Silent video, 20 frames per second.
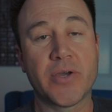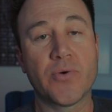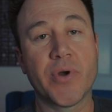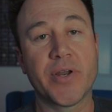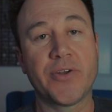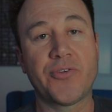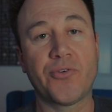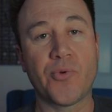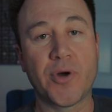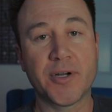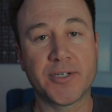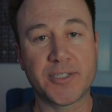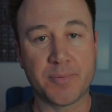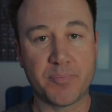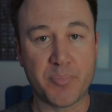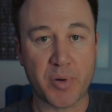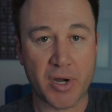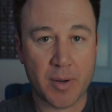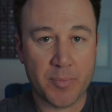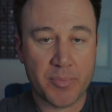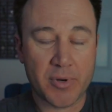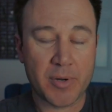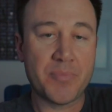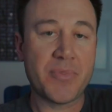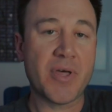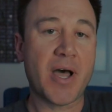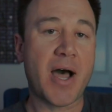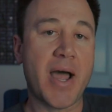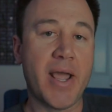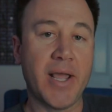going to want to pump up
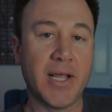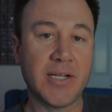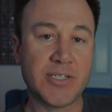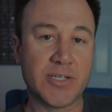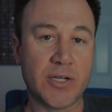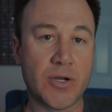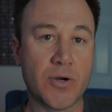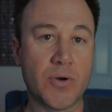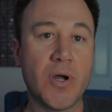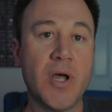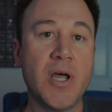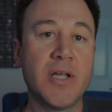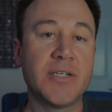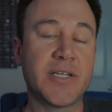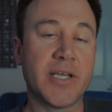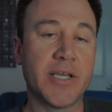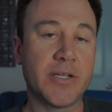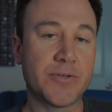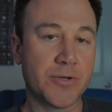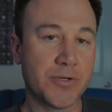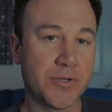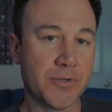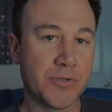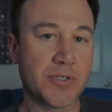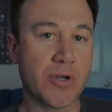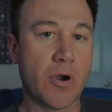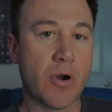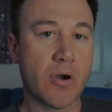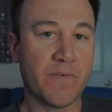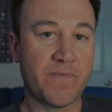the ISO to
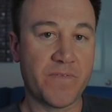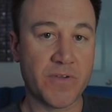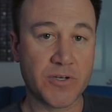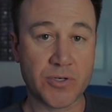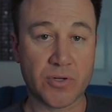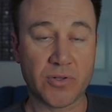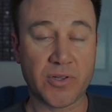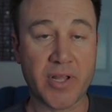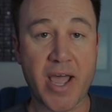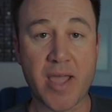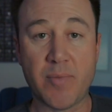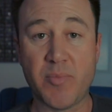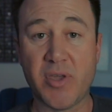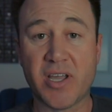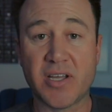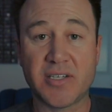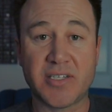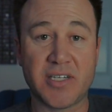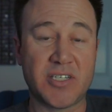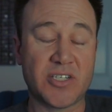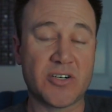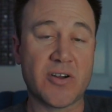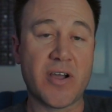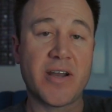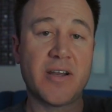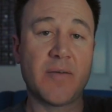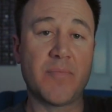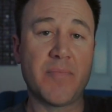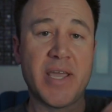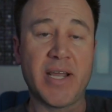introduce artificial light because it's
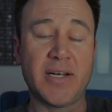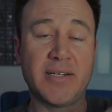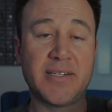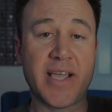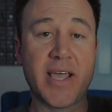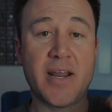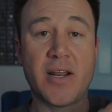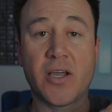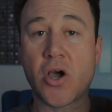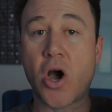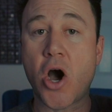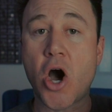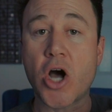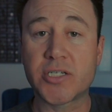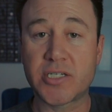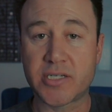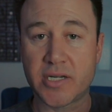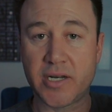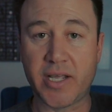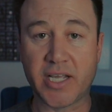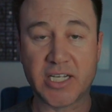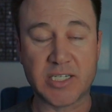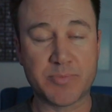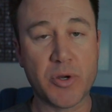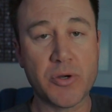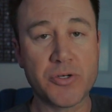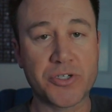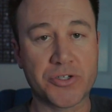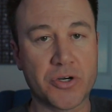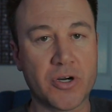trying to maintain a constant
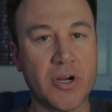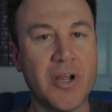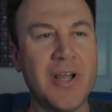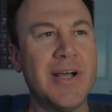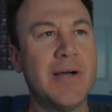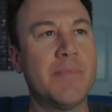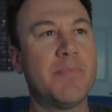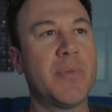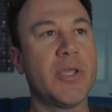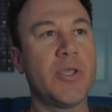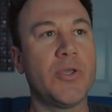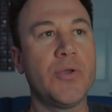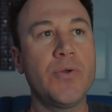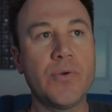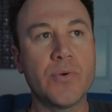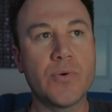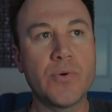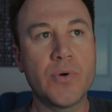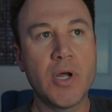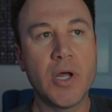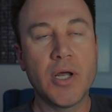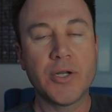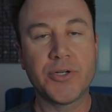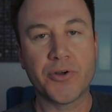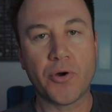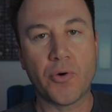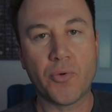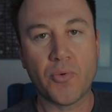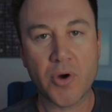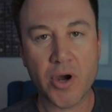exposure. But you
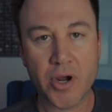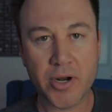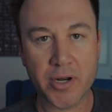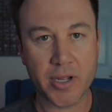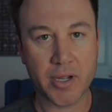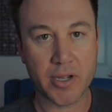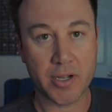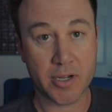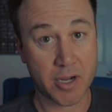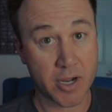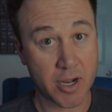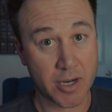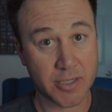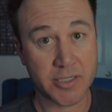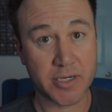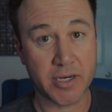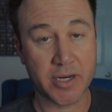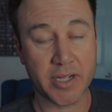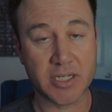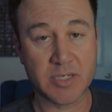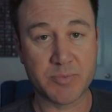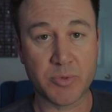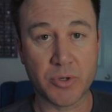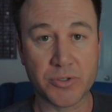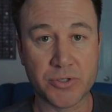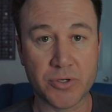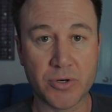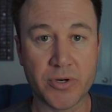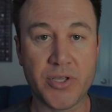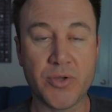don't want a constant
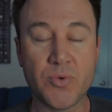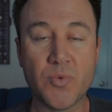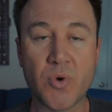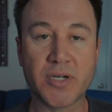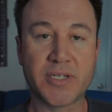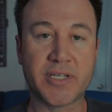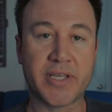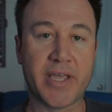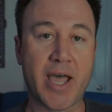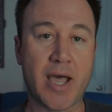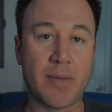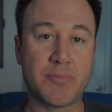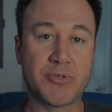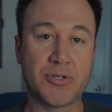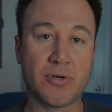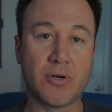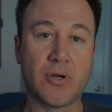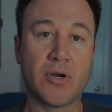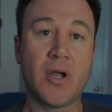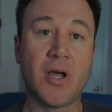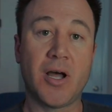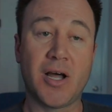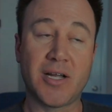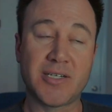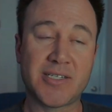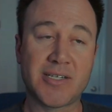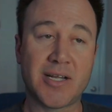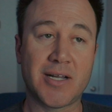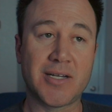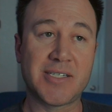exposure. You want to capture a
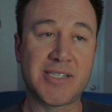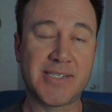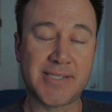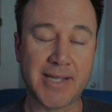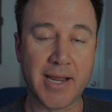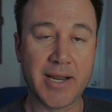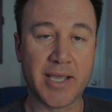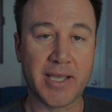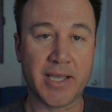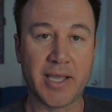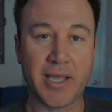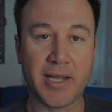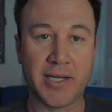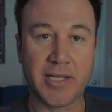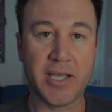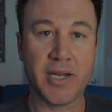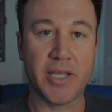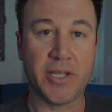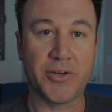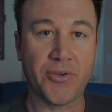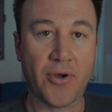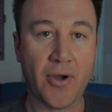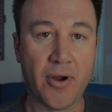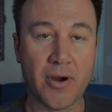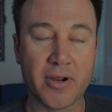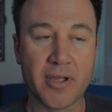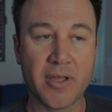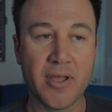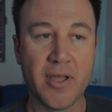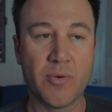sun setting and getting
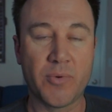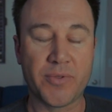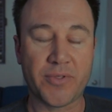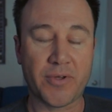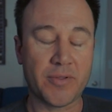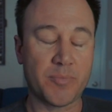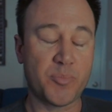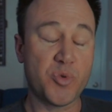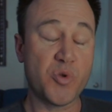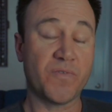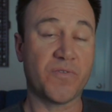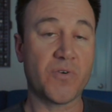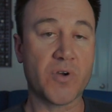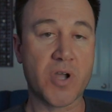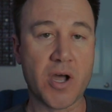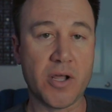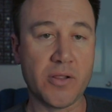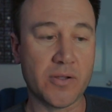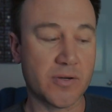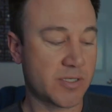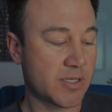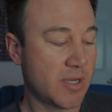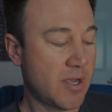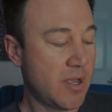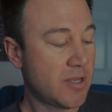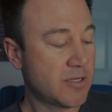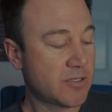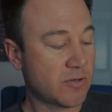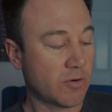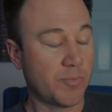dark with all the beautiful colors.
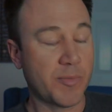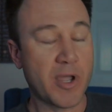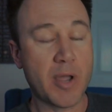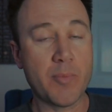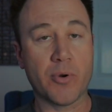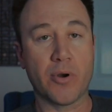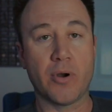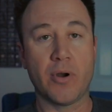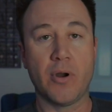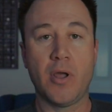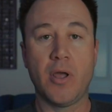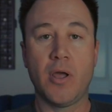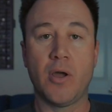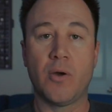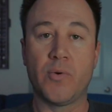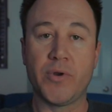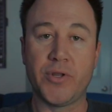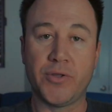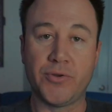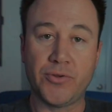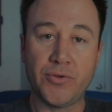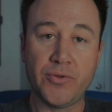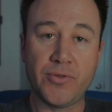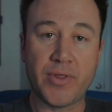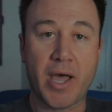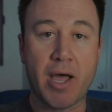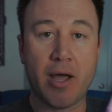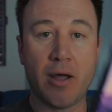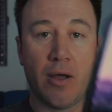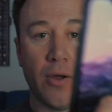So remember, when you do
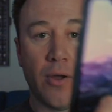that,